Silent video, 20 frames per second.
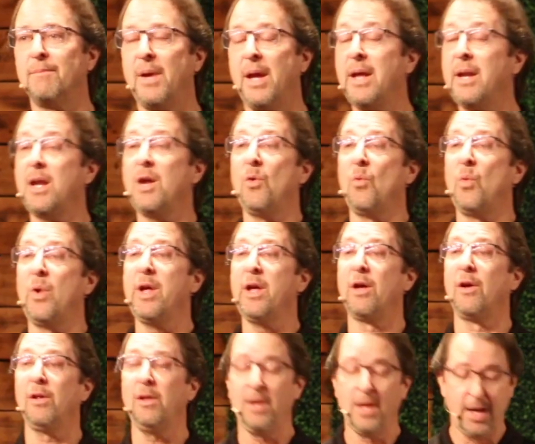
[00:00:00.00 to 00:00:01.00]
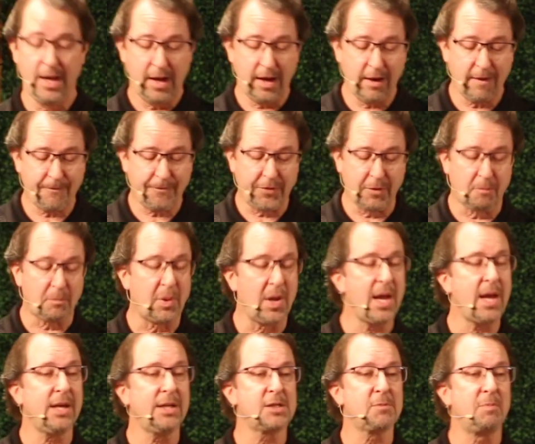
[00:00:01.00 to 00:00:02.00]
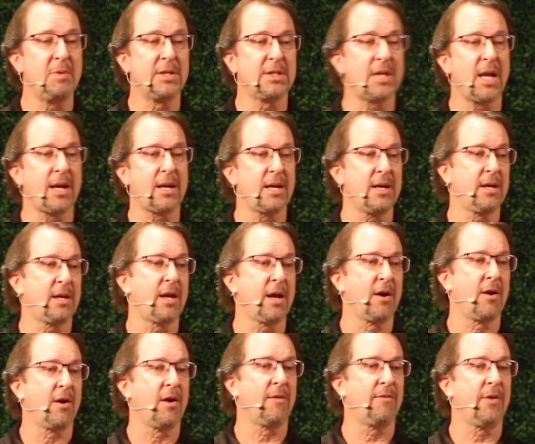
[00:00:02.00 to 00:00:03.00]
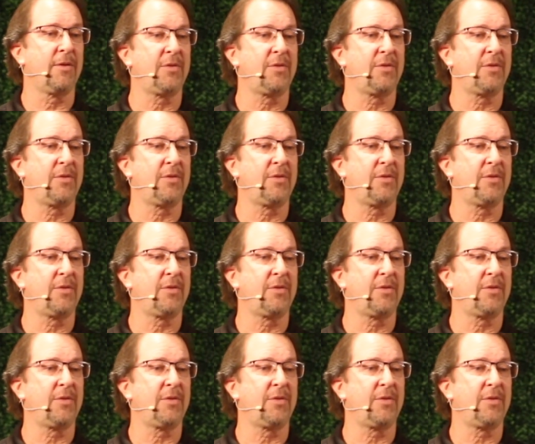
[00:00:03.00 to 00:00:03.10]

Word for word: And it will if the plane has been taken care of,